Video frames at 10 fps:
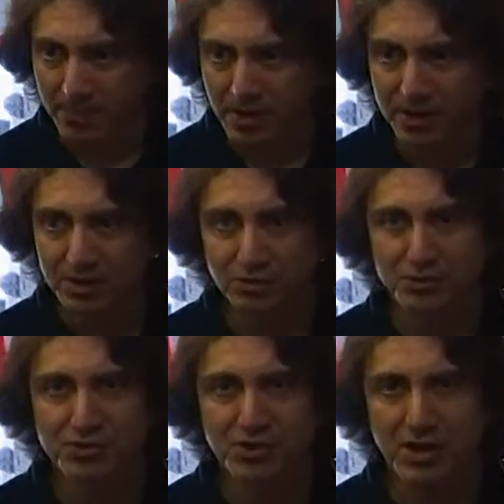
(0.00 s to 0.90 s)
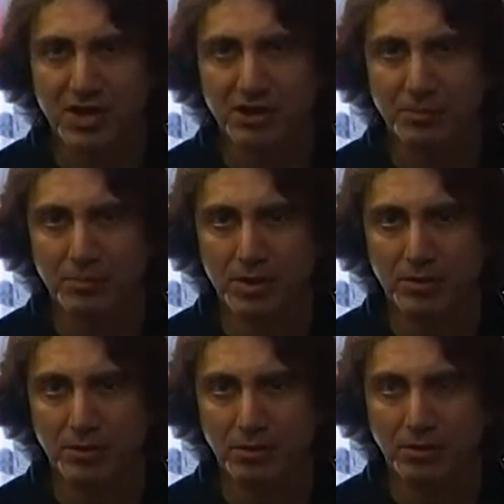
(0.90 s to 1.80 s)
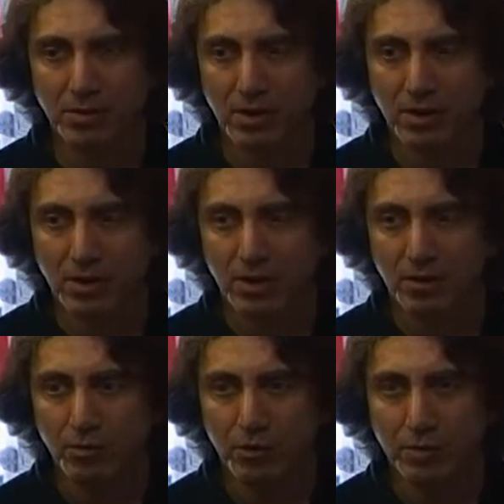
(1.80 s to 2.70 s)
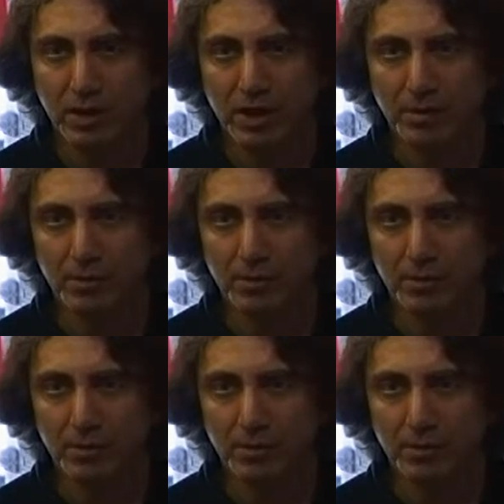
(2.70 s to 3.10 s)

and you will see how the people uh,